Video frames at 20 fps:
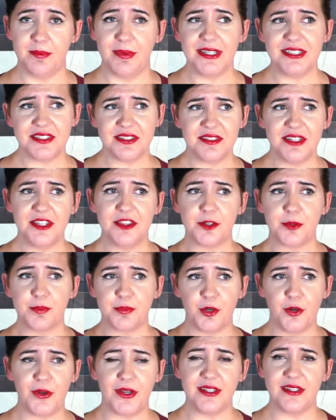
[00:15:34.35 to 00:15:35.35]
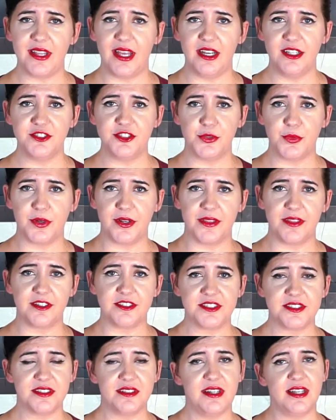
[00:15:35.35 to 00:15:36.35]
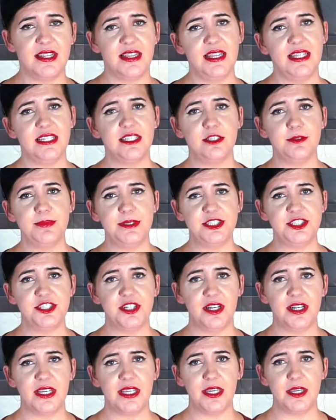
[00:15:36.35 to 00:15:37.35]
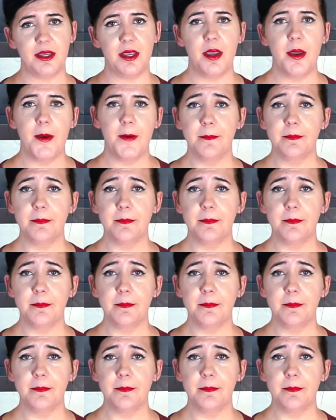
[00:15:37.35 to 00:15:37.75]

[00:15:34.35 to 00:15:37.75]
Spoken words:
basically they're broken down to where they're still a little bit chunky,